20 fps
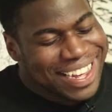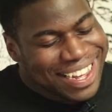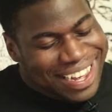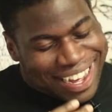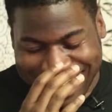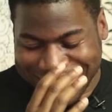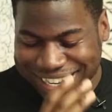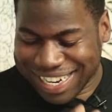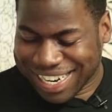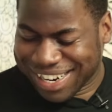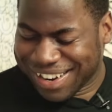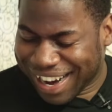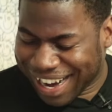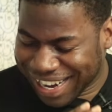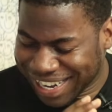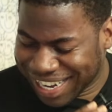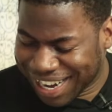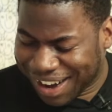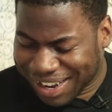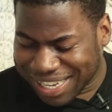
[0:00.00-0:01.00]
I know,
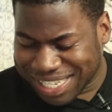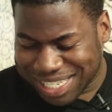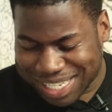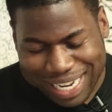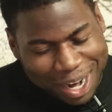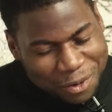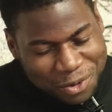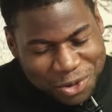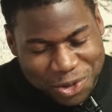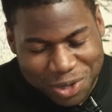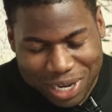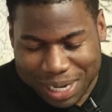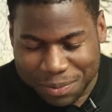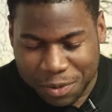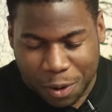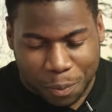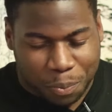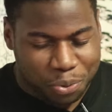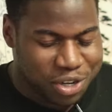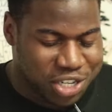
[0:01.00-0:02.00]
I said I wouldn't do any
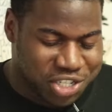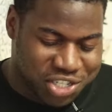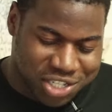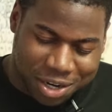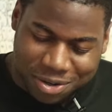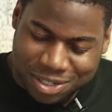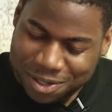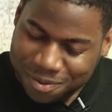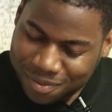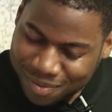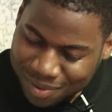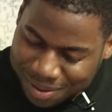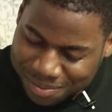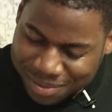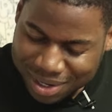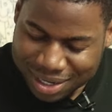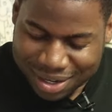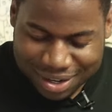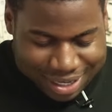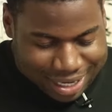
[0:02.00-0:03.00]
more priest jokes,
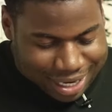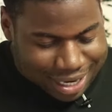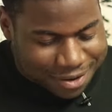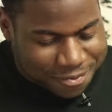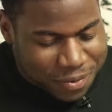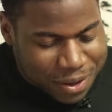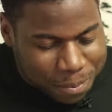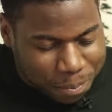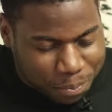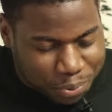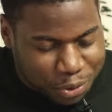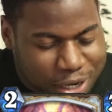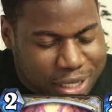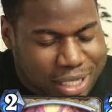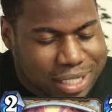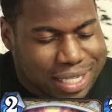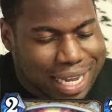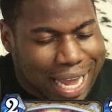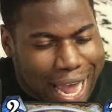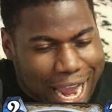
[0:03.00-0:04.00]
but okay. Priest
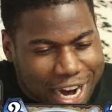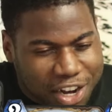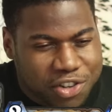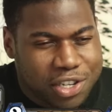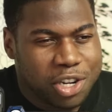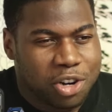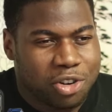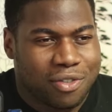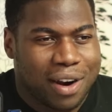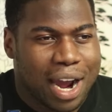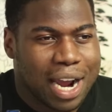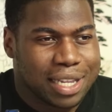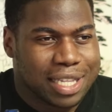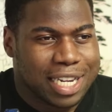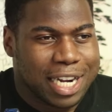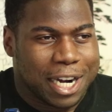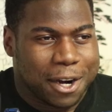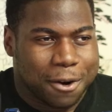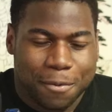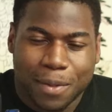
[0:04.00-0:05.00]
is actually alright
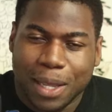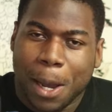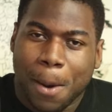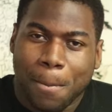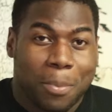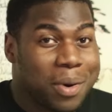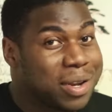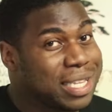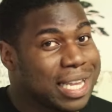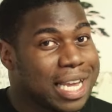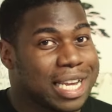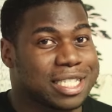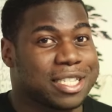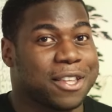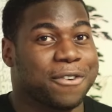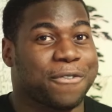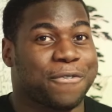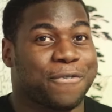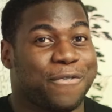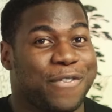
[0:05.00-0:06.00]
now. But yes,
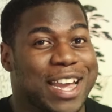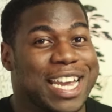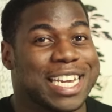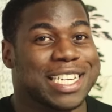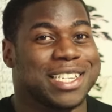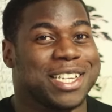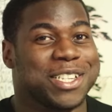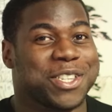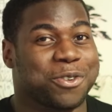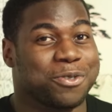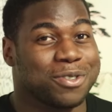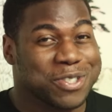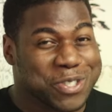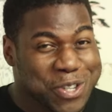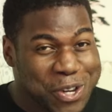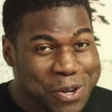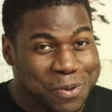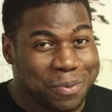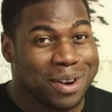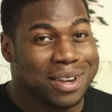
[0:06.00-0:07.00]
the Faceless
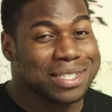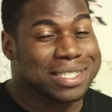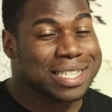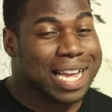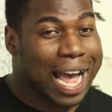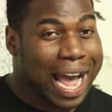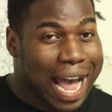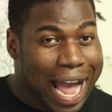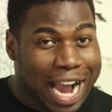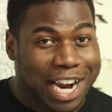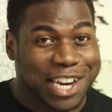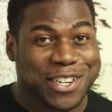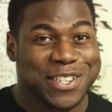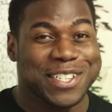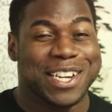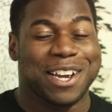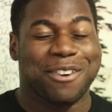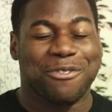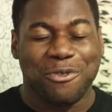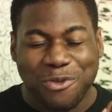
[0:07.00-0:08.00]
Consumer is
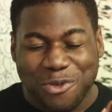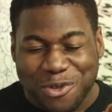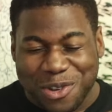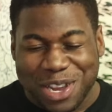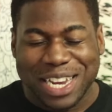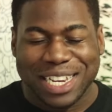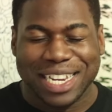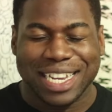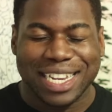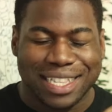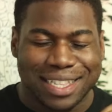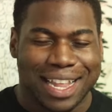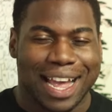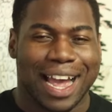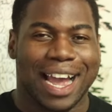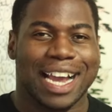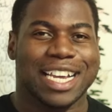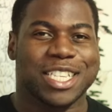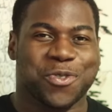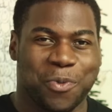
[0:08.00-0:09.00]
actually a really
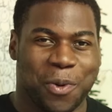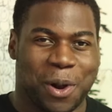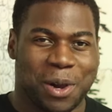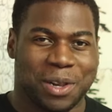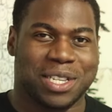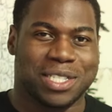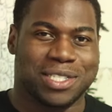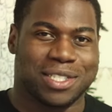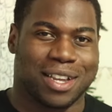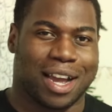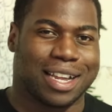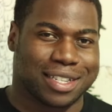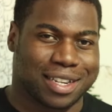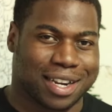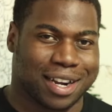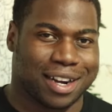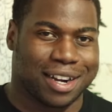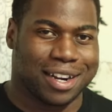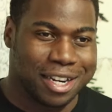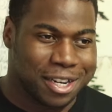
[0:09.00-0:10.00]
nice, well-designed
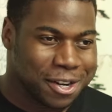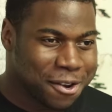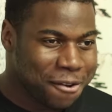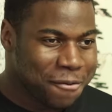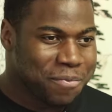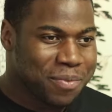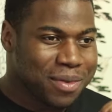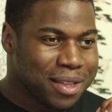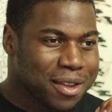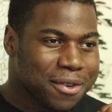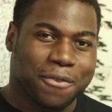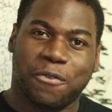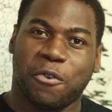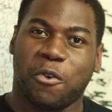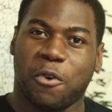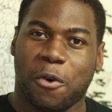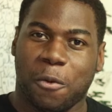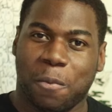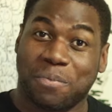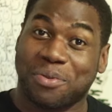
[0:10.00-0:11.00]
card
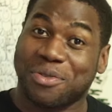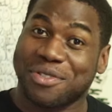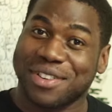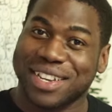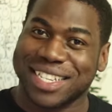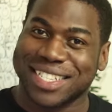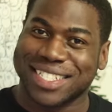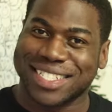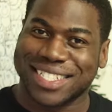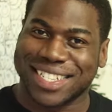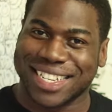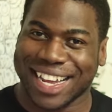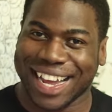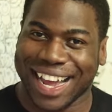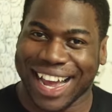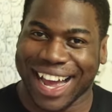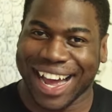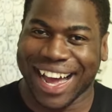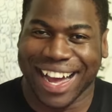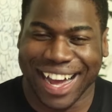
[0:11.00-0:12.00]
for priest.
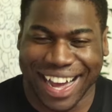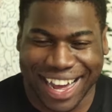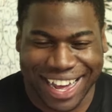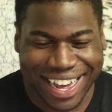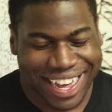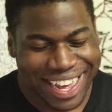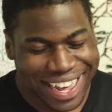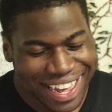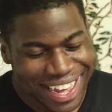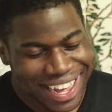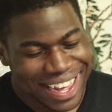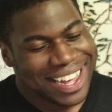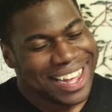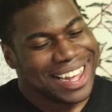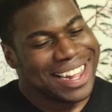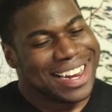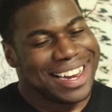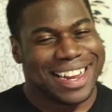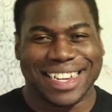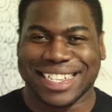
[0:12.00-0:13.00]

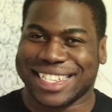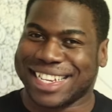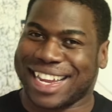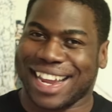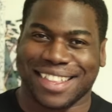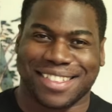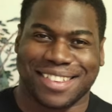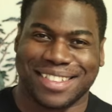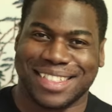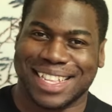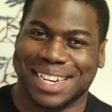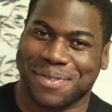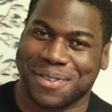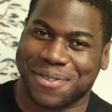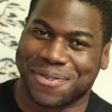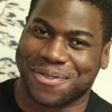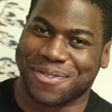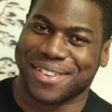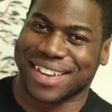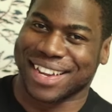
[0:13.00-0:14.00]
Let's get to number
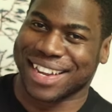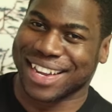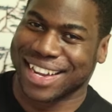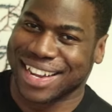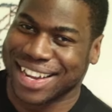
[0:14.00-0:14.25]
3.